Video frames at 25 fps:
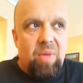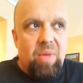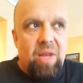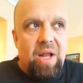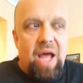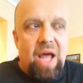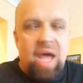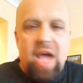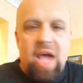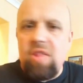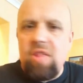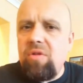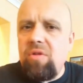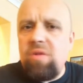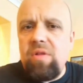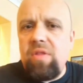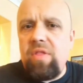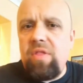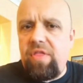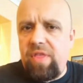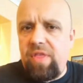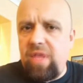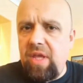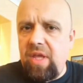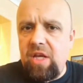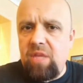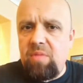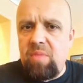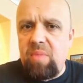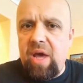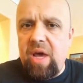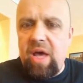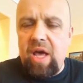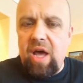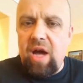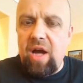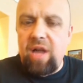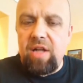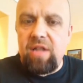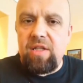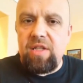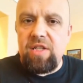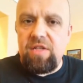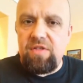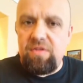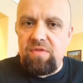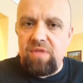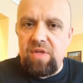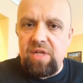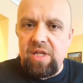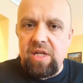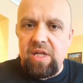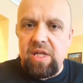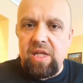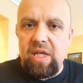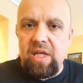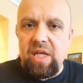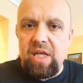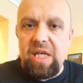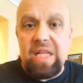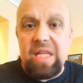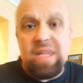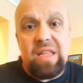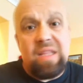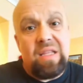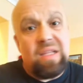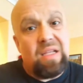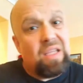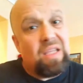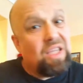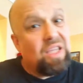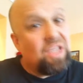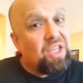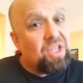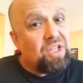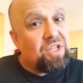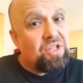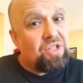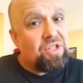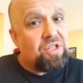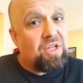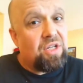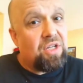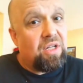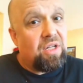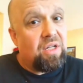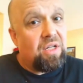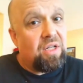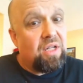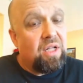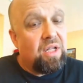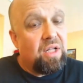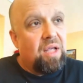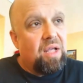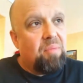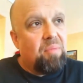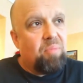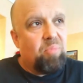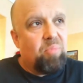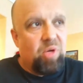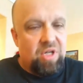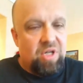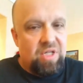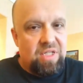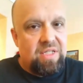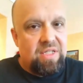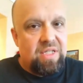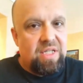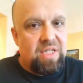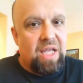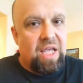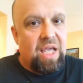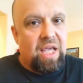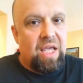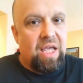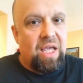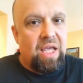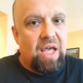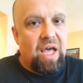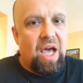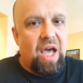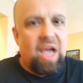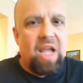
but I don't think my heart is really in the kitchen per se.